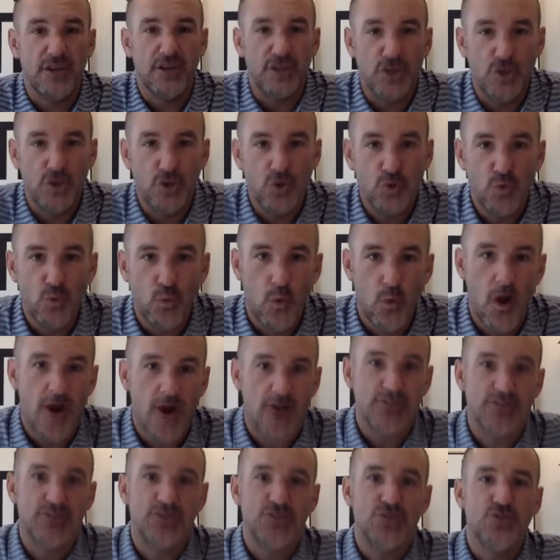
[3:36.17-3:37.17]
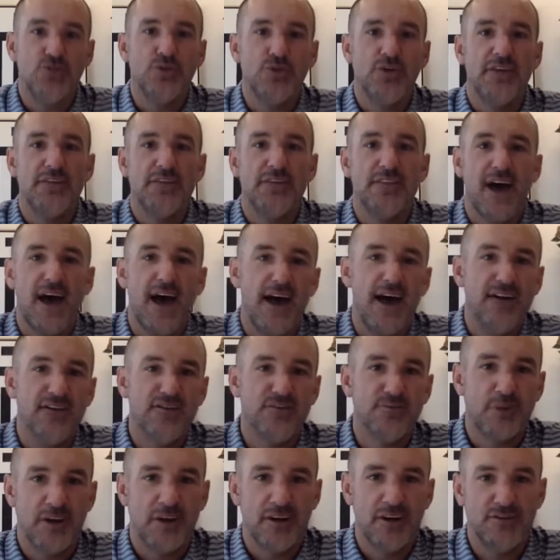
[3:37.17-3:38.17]
you want to get the
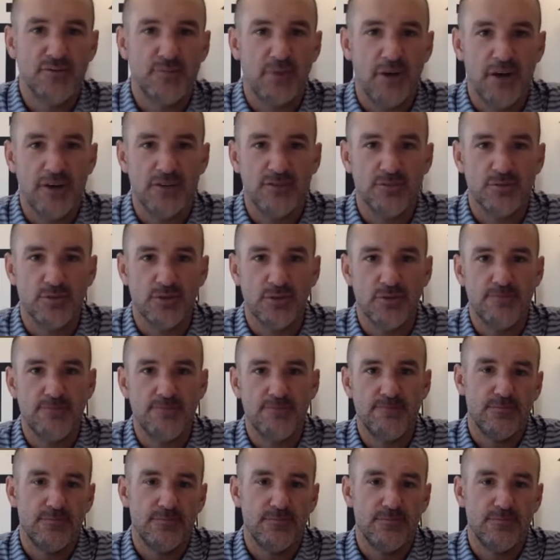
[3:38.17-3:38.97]
highest price possible.